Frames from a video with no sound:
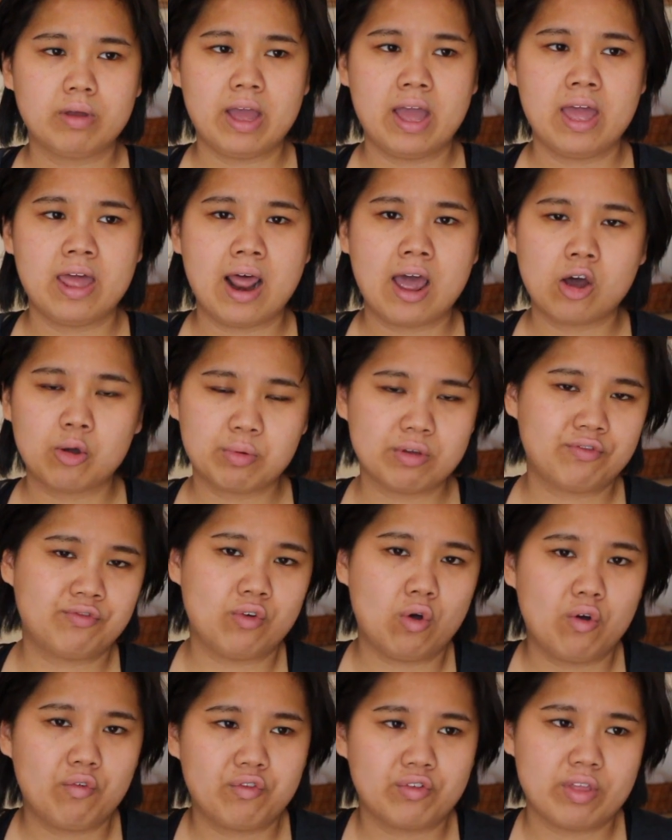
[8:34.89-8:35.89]
And I will be
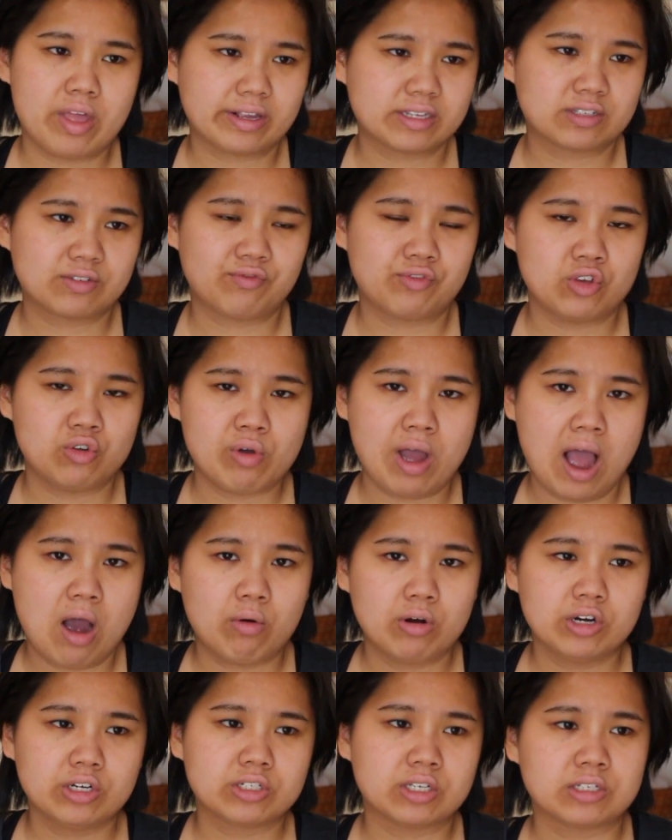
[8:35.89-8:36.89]
full for the next few
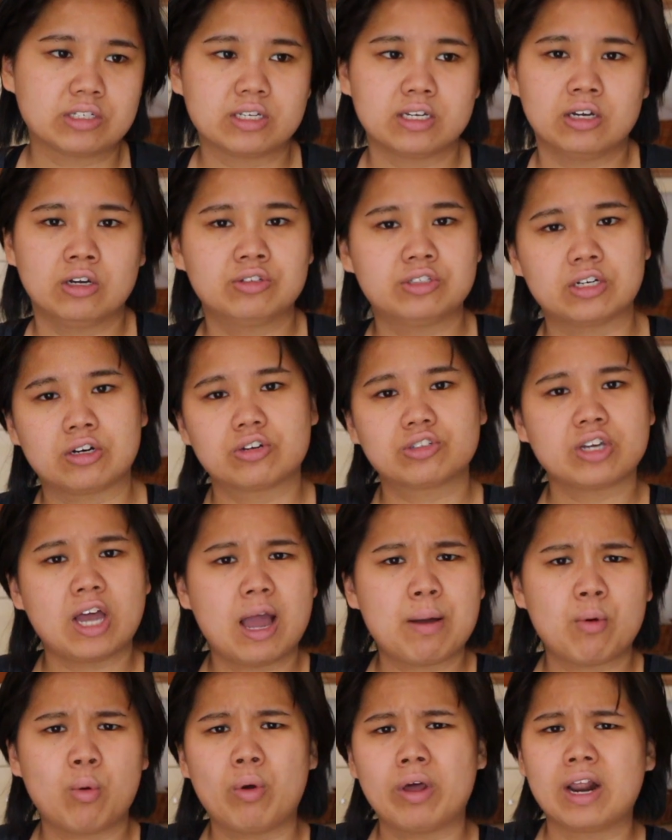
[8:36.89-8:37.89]
hours until dinner
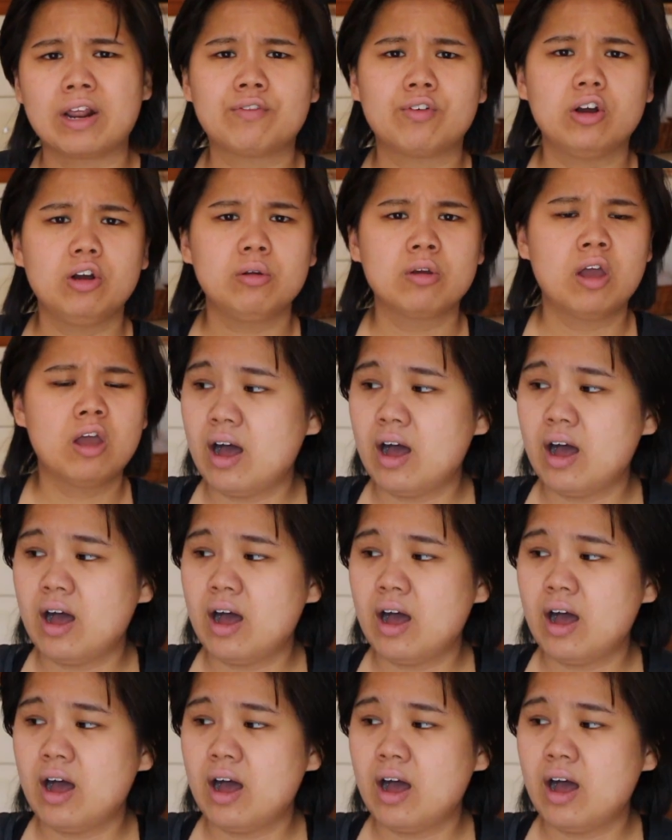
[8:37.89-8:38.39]
time or whatever.